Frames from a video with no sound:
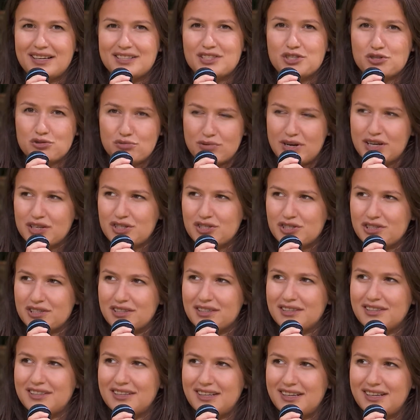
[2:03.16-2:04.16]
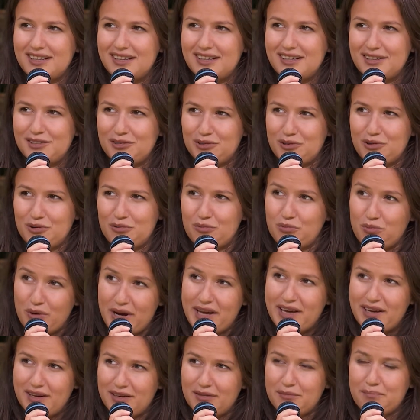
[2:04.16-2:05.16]
a structured
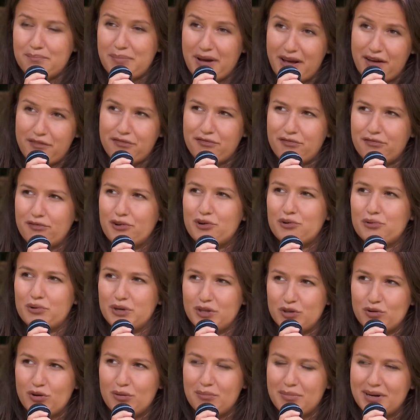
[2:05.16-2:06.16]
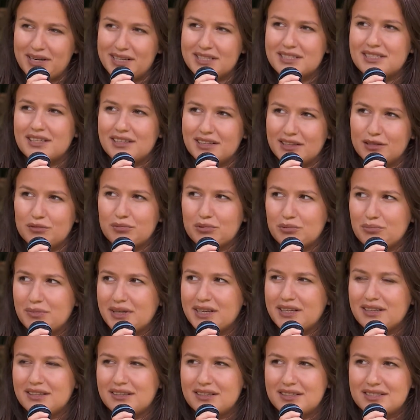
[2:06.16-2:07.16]
path for renewables, then it would
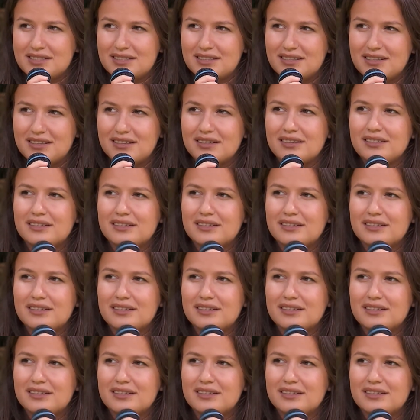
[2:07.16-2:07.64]
make it easier.